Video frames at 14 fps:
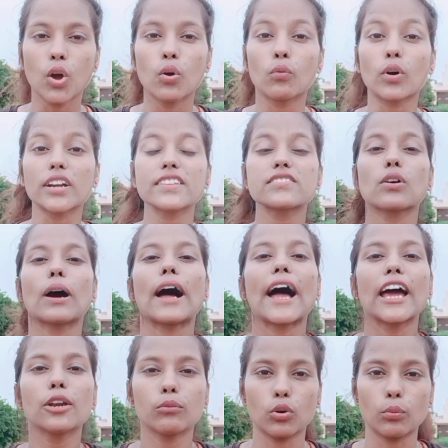What is your
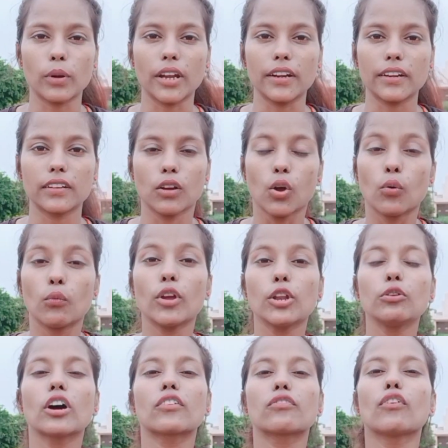hand movement? Where
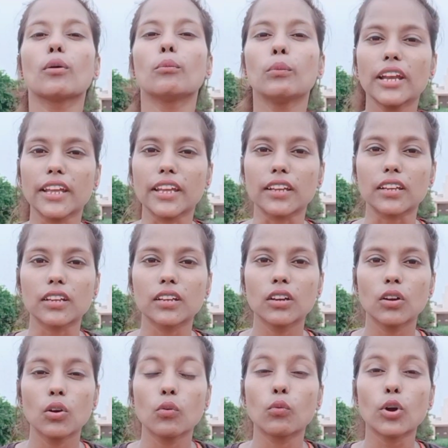you are fumbling,
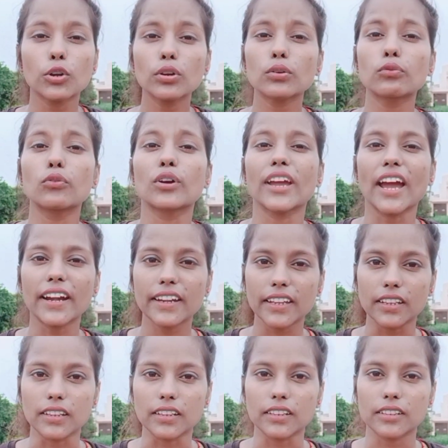what you are forgetting,